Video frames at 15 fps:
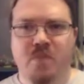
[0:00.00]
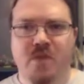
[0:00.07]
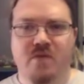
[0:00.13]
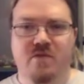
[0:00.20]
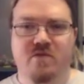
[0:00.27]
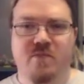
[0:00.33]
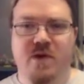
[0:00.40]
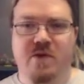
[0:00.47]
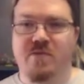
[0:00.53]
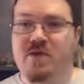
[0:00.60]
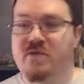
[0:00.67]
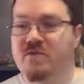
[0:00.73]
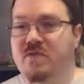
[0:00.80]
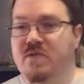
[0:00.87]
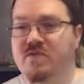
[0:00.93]
despite
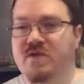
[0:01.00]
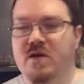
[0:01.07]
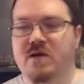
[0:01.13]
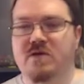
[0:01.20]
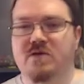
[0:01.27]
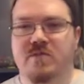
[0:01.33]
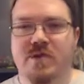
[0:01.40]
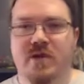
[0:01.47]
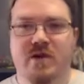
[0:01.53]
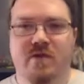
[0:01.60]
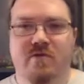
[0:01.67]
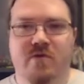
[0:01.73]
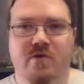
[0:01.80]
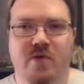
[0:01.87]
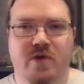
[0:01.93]
being the second domain
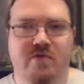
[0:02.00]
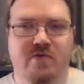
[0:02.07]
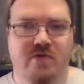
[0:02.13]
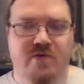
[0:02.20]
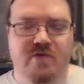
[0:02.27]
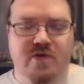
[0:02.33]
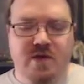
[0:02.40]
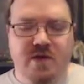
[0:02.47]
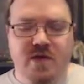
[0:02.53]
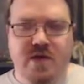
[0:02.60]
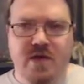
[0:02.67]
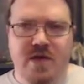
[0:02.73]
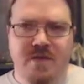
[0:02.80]
ever created for the setting.